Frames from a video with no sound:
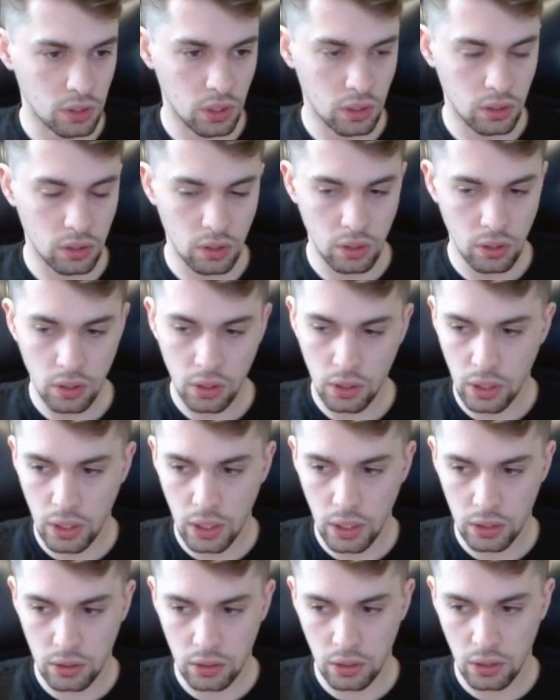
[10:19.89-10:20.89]
and
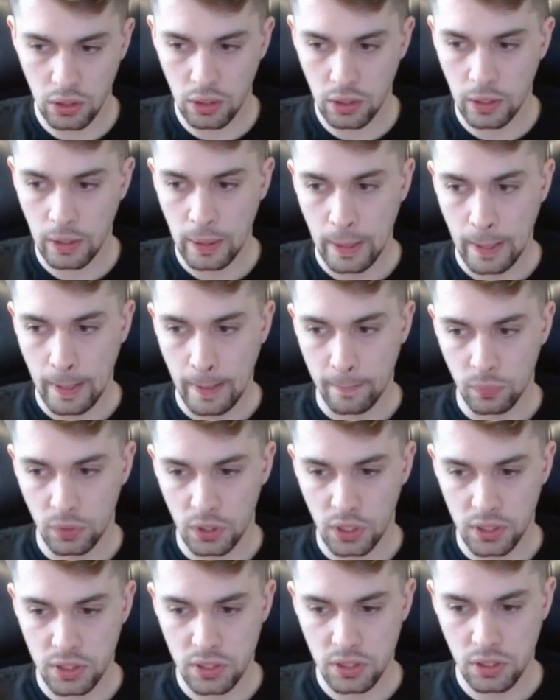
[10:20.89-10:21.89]
get a,
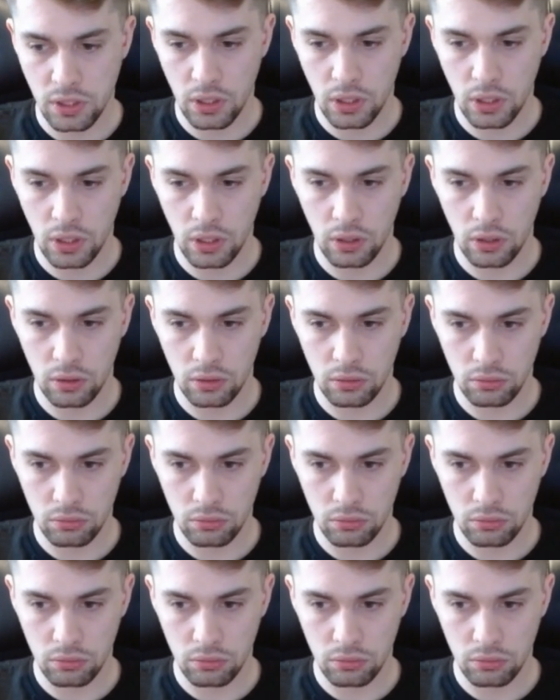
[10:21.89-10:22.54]
let's say,